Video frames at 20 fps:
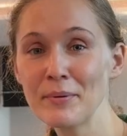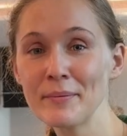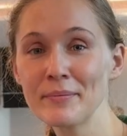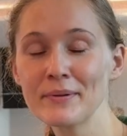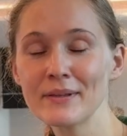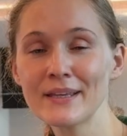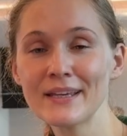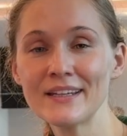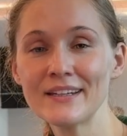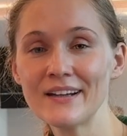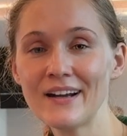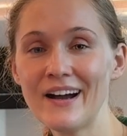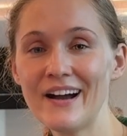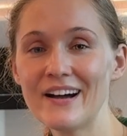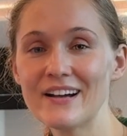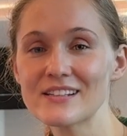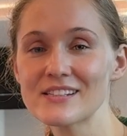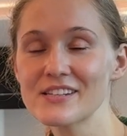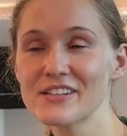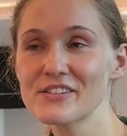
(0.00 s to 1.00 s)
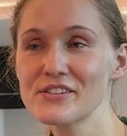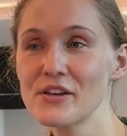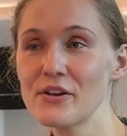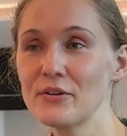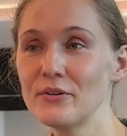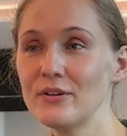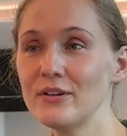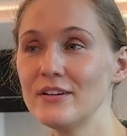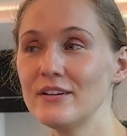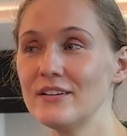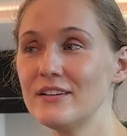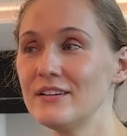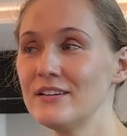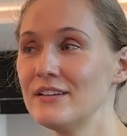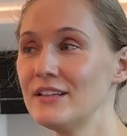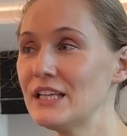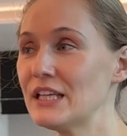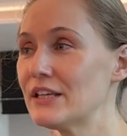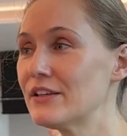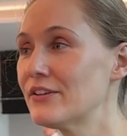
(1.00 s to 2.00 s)
people can ask, so,
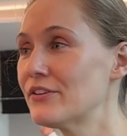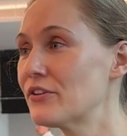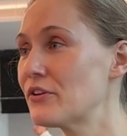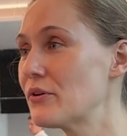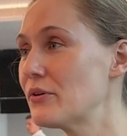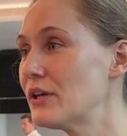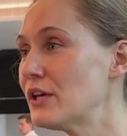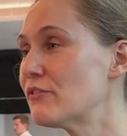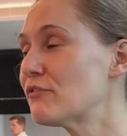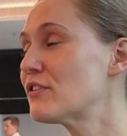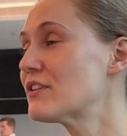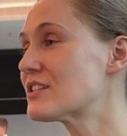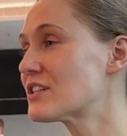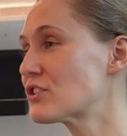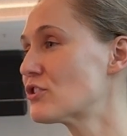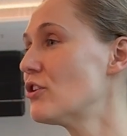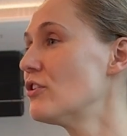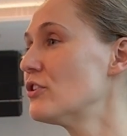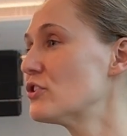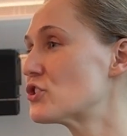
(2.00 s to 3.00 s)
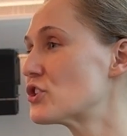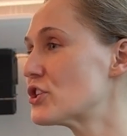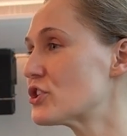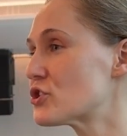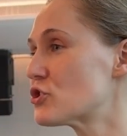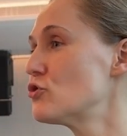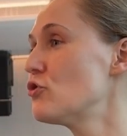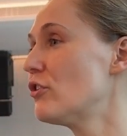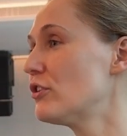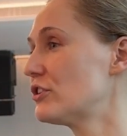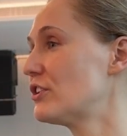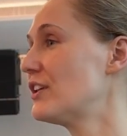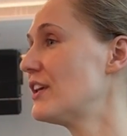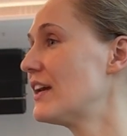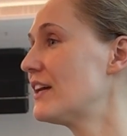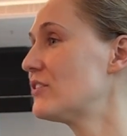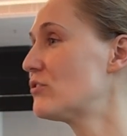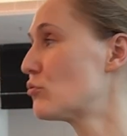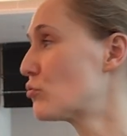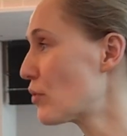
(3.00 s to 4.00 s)
eh, you know, if the technology is not
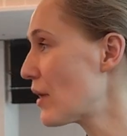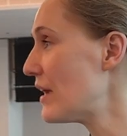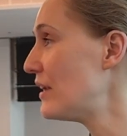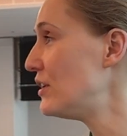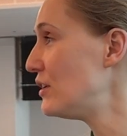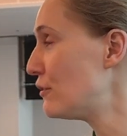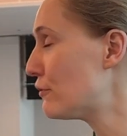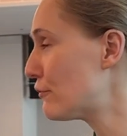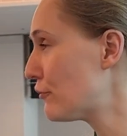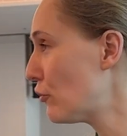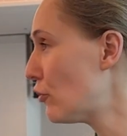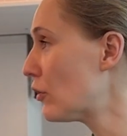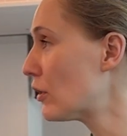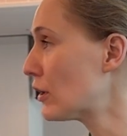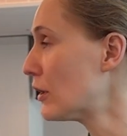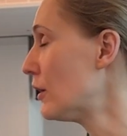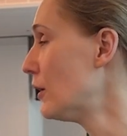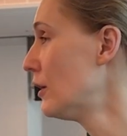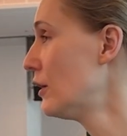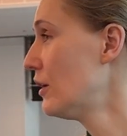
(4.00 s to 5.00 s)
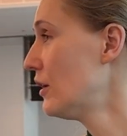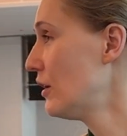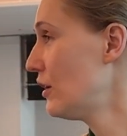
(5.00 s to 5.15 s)
yet ready for,